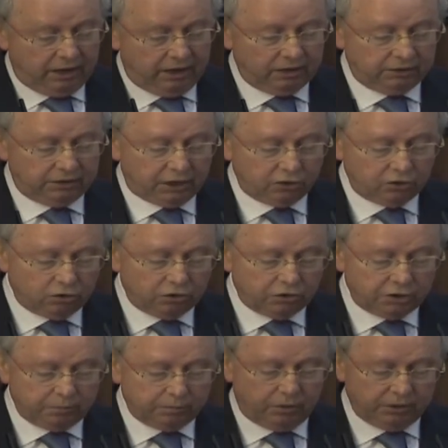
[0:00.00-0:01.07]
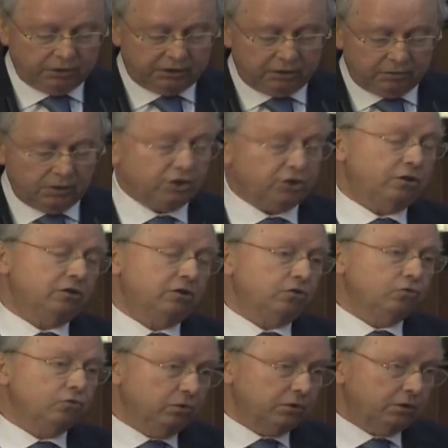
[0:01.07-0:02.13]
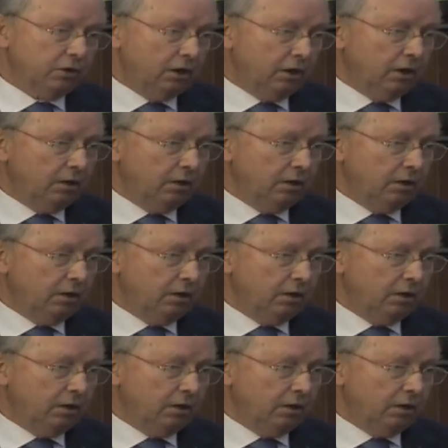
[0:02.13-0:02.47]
and technology policy measurement tools.